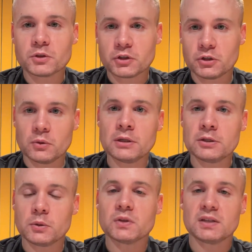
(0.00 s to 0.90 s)

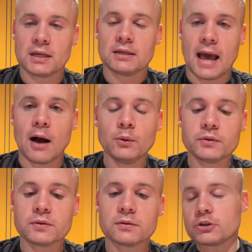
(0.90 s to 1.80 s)
students who stand out,
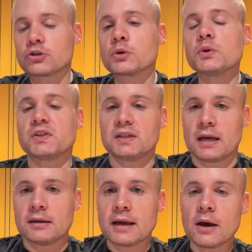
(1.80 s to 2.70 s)
the true
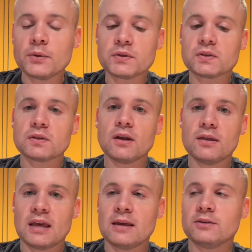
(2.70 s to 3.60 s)
standouts,
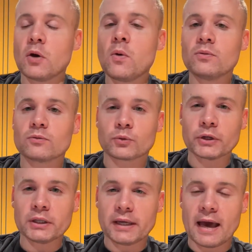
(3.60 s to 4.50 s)
they don't
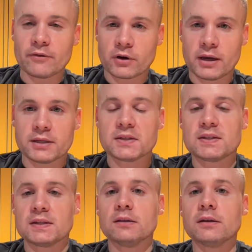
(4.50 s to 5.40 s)
really ever hit a
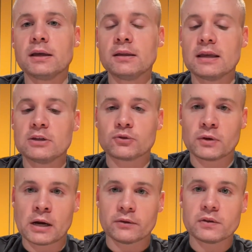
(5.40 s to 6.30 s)
ceiling. They just
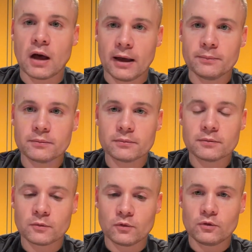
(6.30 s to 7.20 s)
run out of time.
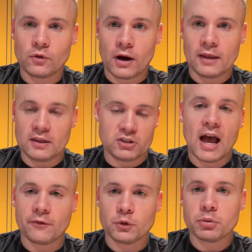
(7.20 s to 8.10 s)
They just
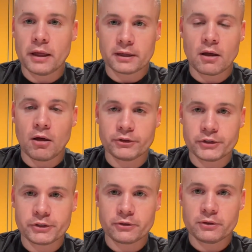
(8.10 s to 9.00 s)
have to apply to college
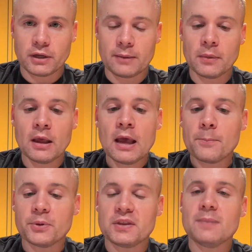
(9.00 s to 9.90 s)
at a certain time.
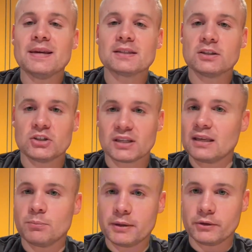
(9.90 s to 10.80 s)
But they basically just
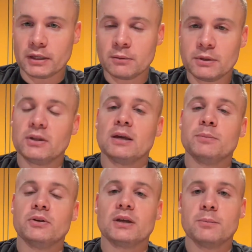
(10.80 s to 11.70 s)
keep building and building
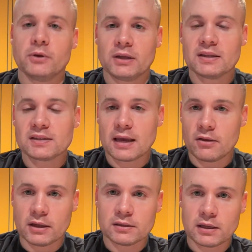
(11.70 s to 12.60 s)
and building and building and
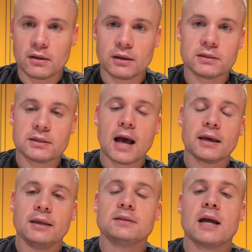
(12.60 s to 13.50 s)
scaling and scaling and
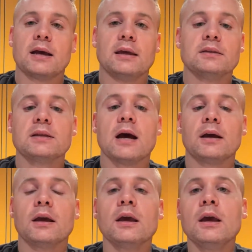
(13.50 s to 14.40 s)
stacking and stacking and
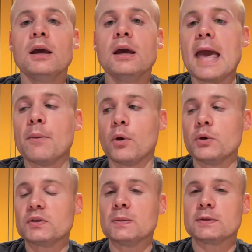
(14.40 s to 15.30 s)
stacking. And what
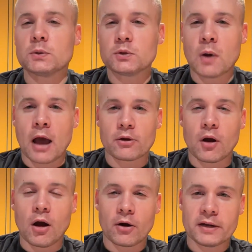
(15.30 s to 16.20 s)
you see with students who either
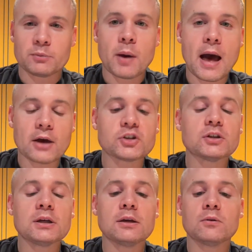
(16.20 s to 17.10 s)
aren't as
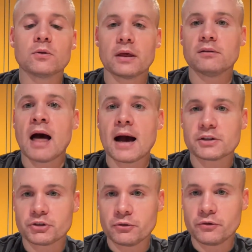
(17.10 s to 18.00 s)
passionate or they
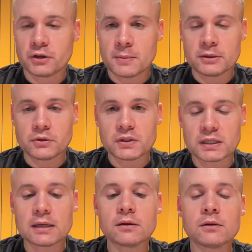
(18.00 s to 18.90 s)
lack certain fundamental
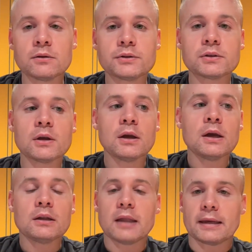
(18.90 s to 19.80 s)
skills,
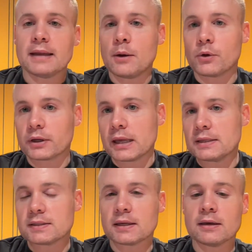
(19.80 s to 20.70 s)
like
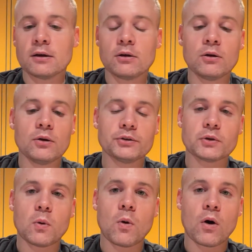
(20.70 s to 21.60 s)
networking
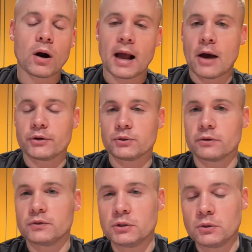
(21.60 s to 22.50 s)
skills or how to
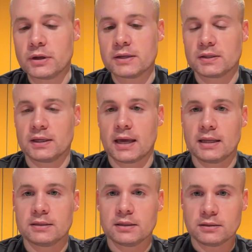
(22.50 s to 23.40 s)
sort of do this and get
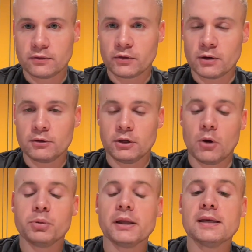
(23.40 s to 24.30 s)
it to different,
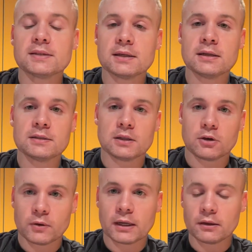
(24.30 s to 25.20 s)
places, the
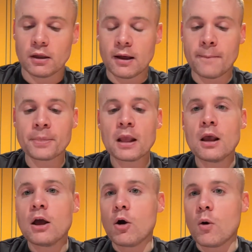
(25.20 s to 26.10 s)
curriculum,
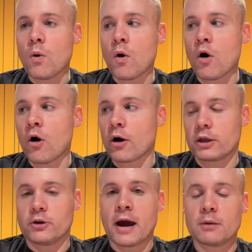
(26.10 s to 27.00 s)
or,
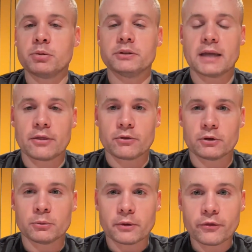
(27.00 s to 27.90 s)
how to pull together a
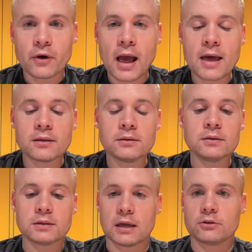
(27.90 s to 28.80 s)
group of
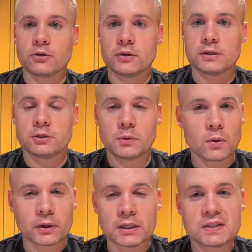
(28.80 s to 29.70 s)
friends and turn this into an
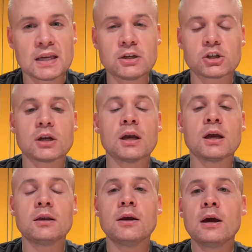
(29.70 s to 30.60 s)

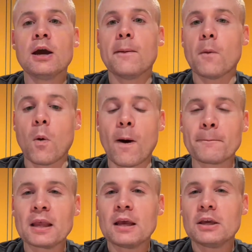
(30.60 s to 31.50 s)
organization, or
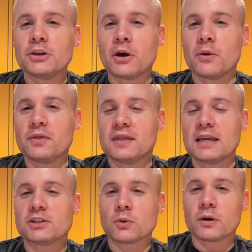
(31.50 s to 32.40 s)

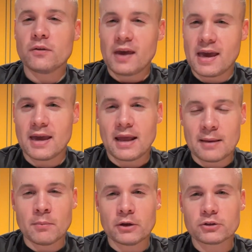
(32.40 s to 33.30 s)
they sort of hit
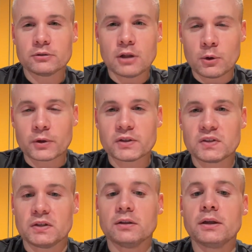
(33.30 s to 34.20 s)
a much lower
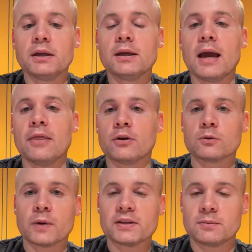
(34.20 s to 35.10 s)
ceiling and their
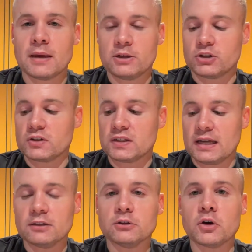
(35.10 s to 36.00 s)
resume just
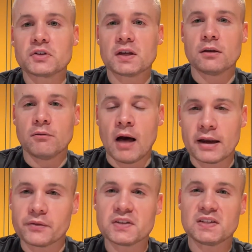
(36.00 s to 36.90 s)
it looks like a
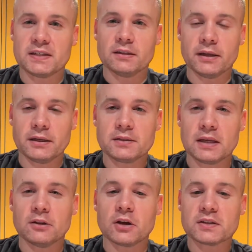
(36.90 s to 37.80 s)
lot of ceilings.
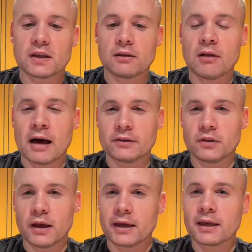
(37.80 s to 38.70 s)
It looks like a lot of
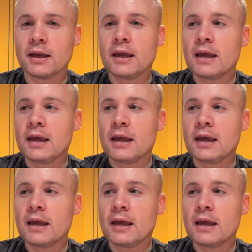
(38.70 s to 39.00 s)
like